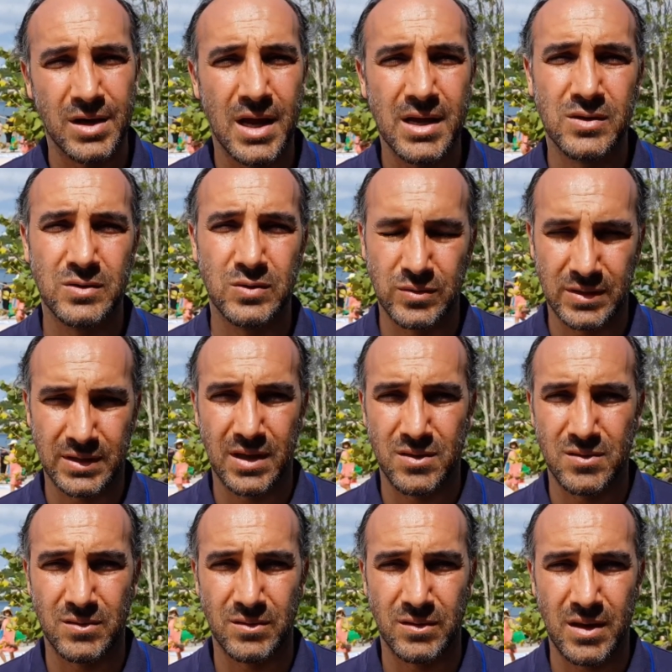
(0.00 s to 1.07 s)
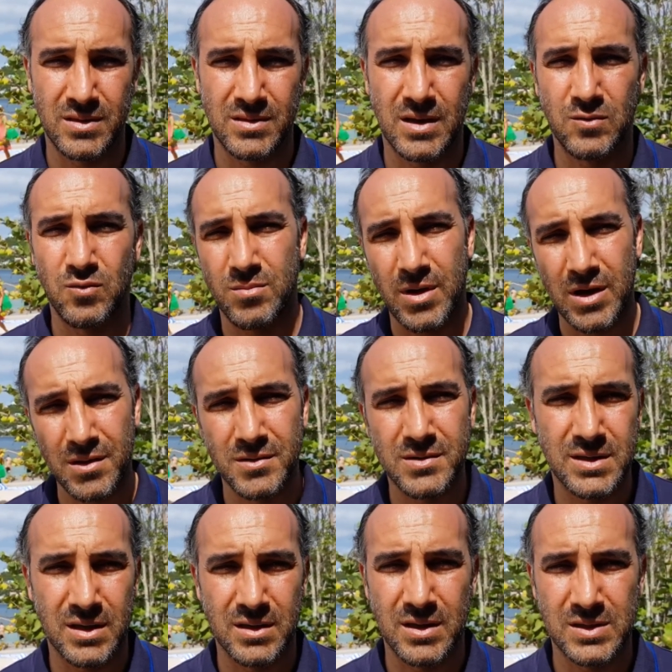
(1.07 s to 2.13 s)
her and I can do together, and then with my
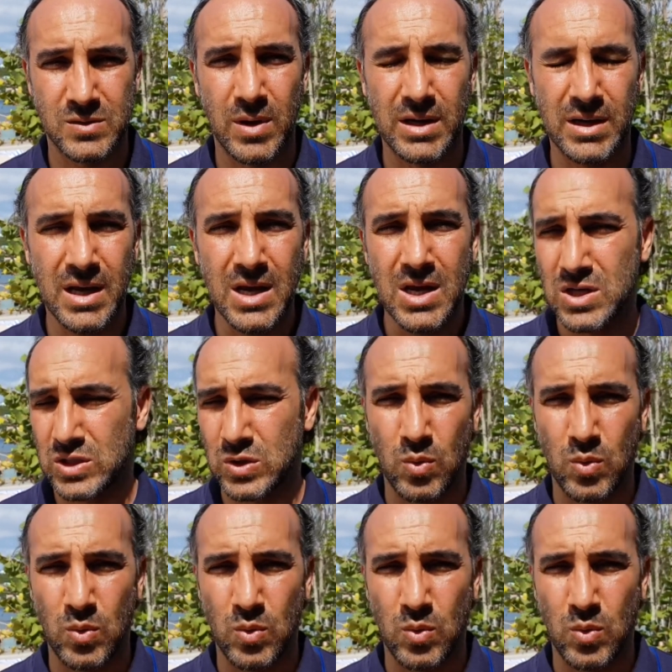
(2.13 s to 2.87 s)
other son as well.